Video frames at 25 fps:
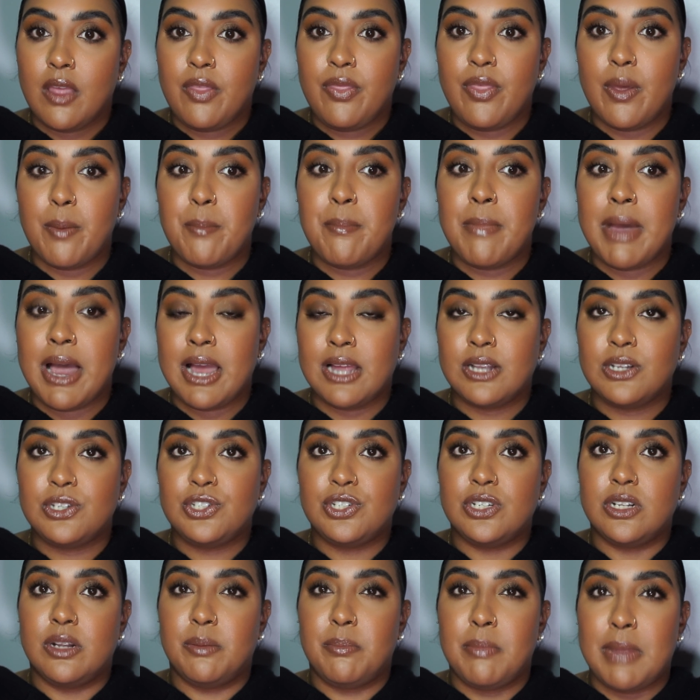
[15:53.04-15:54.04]
The
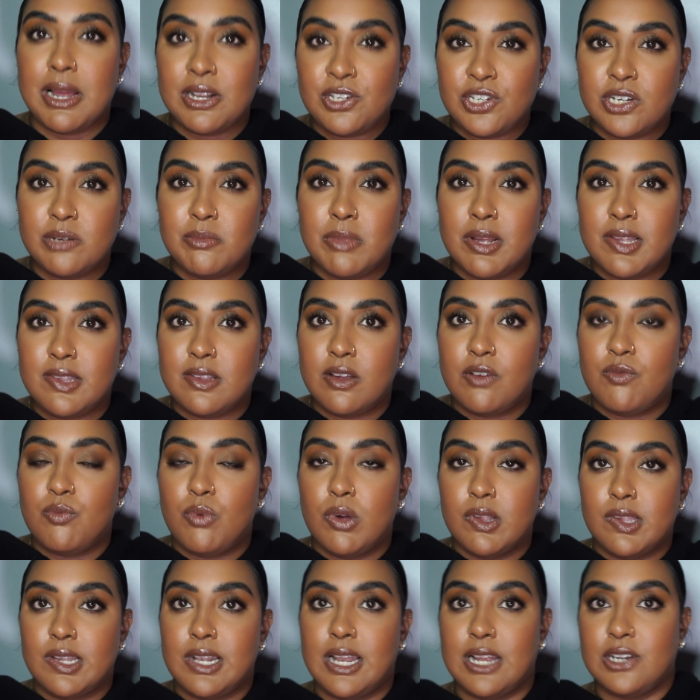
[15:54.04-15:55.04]
matching myself
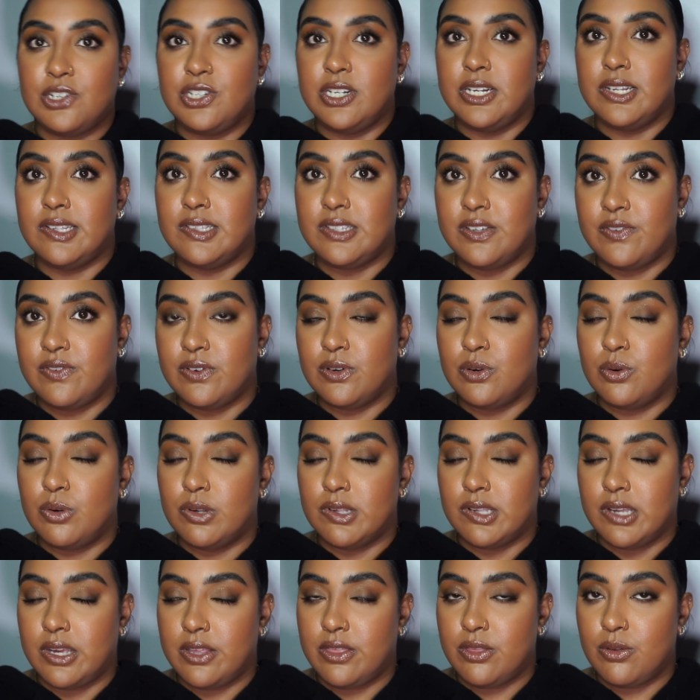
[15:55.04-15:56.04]
wasn't actually as difficult
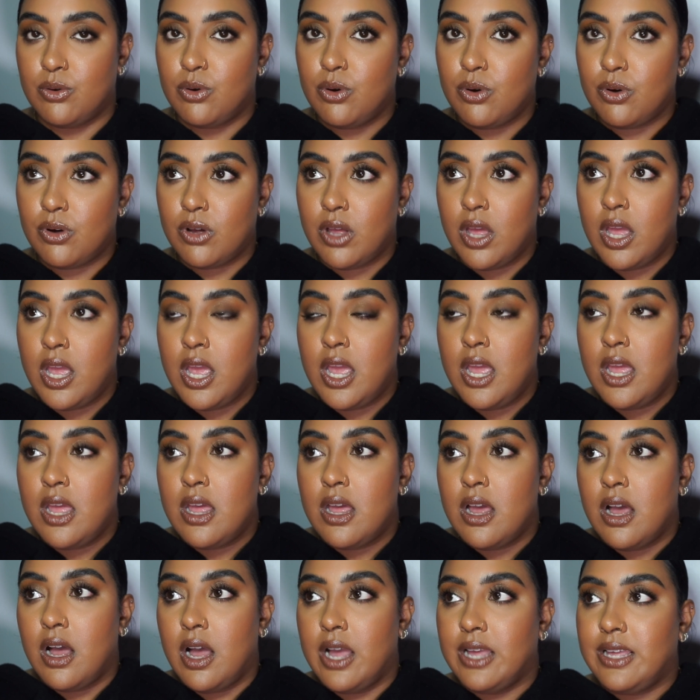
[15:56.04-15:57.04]
as I thought.
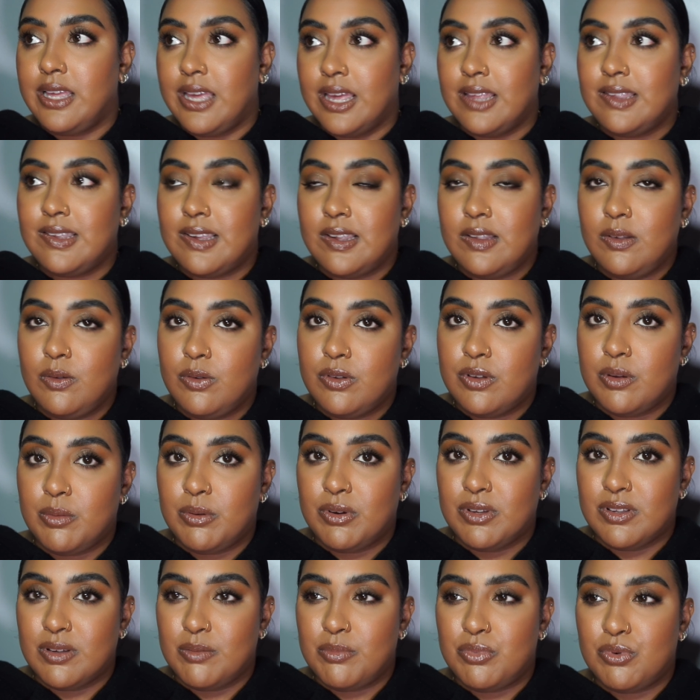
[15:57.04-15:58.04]
I guess that's also
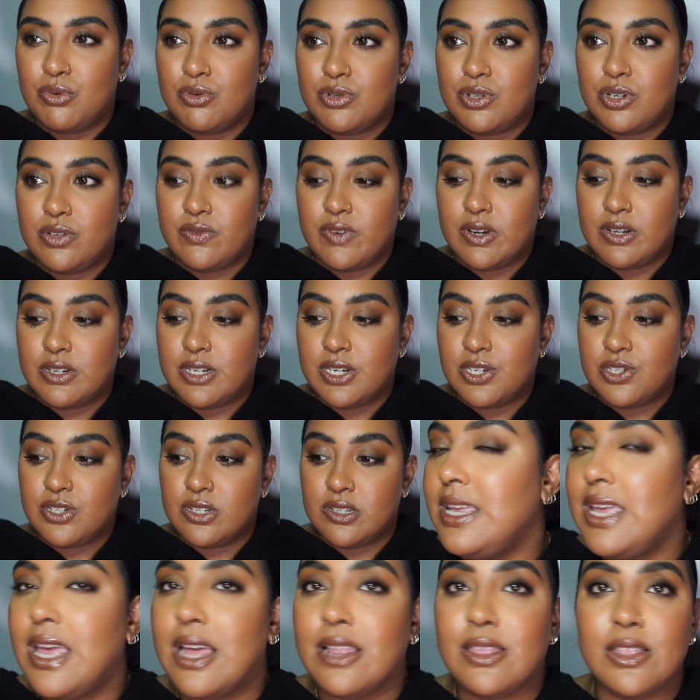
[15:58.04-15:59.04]
because I bought 2
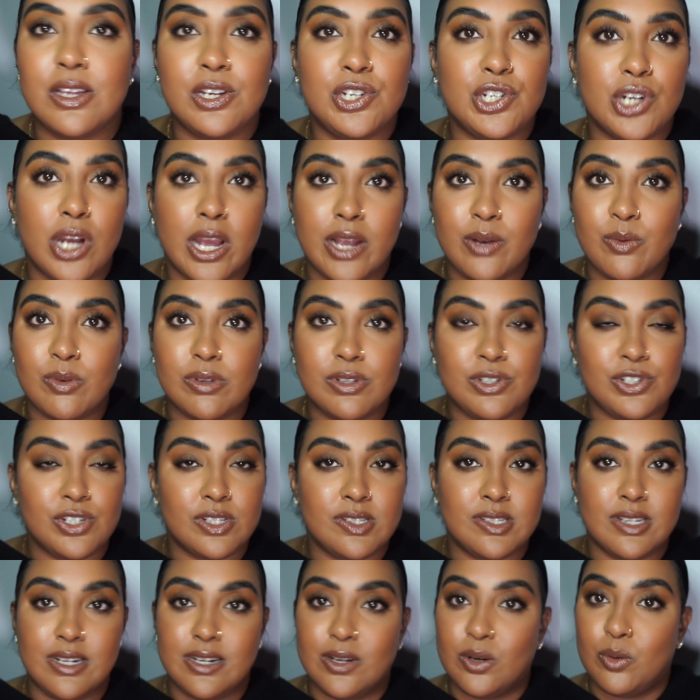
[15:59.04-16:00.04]
foundations. Yeah, the shine was
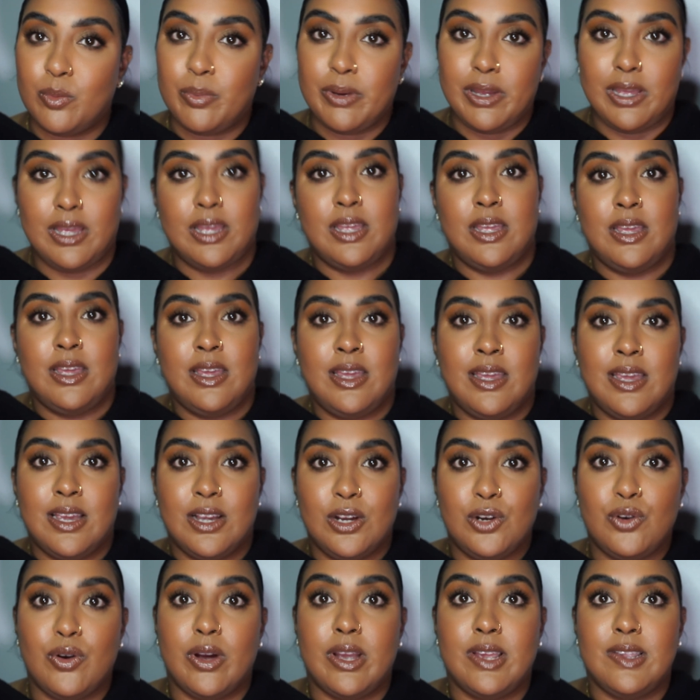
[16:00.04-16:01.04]
just a little bit
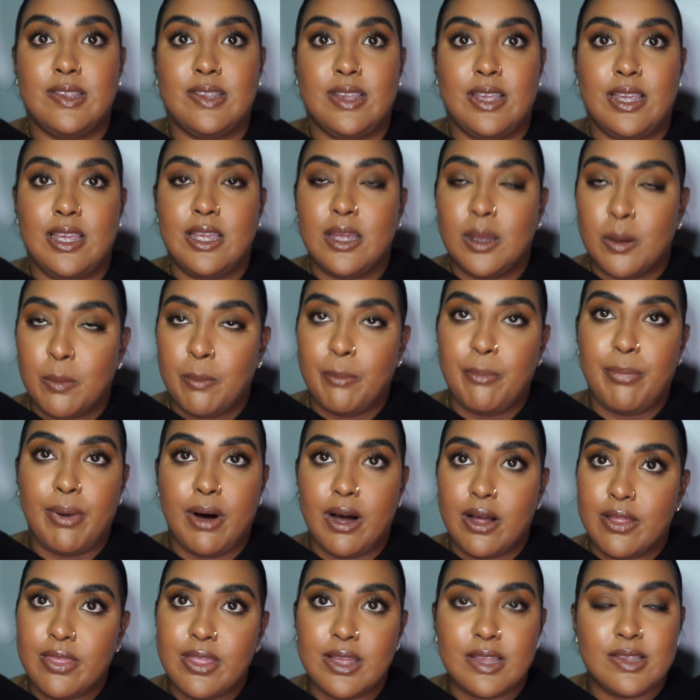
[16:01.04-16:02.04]
crazy,
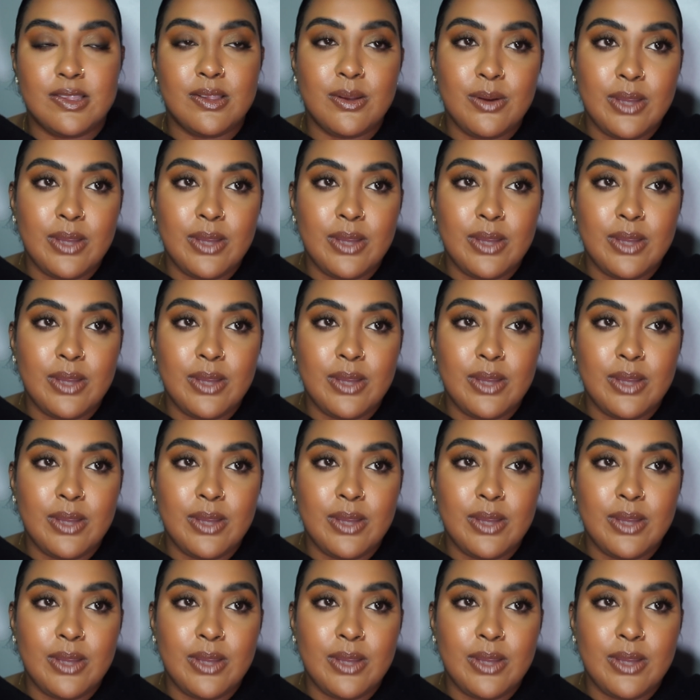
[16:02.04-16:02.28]
but that's